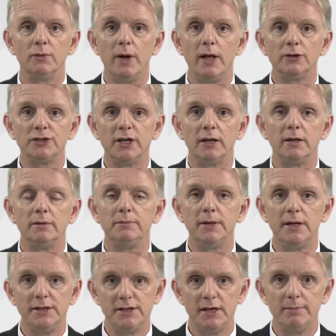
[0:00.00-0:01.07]
of the Welch Allyn
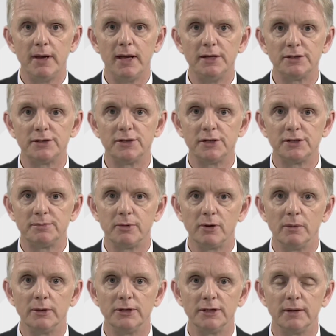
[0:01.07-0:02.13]
PC-based
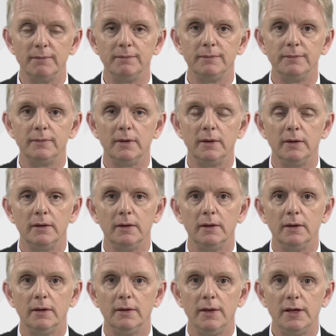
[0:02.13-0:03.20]
spirometer.
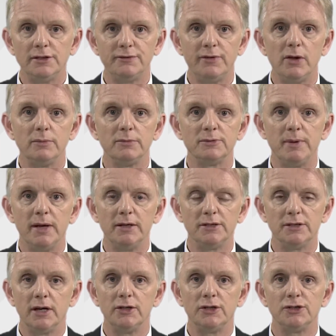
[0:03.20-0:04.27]
This film's been
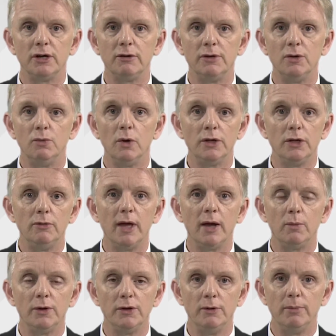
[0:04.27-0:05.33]
designed to show you what you
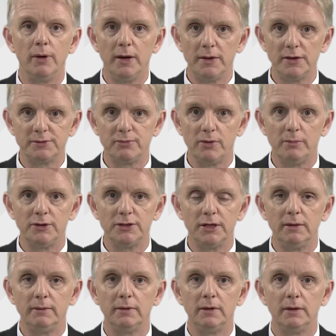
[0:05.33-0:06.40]
get when you buy the
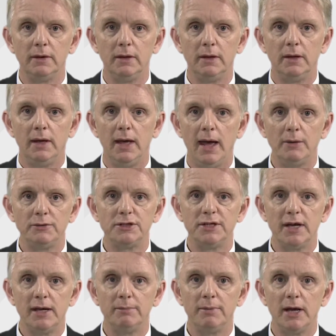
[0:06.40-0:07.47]
spirometer, how to
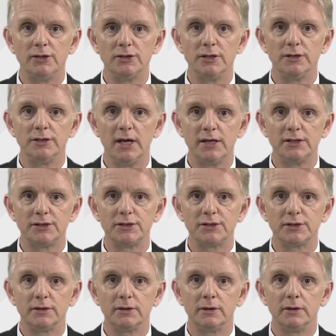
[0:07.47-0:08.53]
take patient
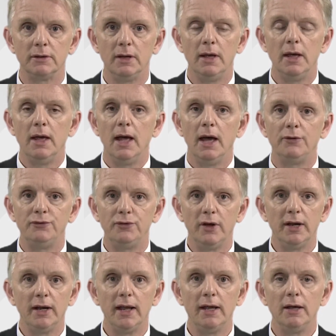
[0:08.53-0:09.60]
tests, and
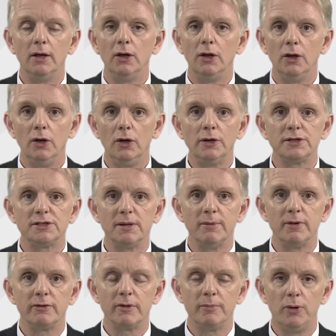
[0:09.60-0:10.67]
finally look at
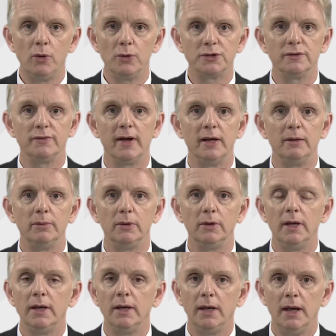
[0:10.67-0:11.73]
some of the reports
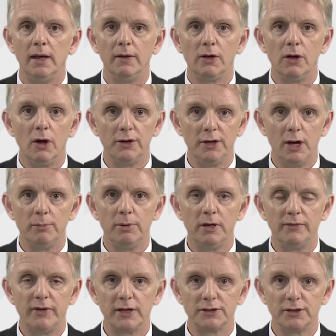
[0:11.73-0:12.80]
available in the
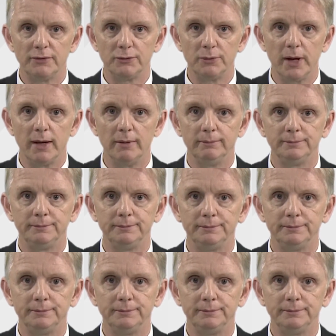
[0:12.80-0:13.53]
CardioPerfect software.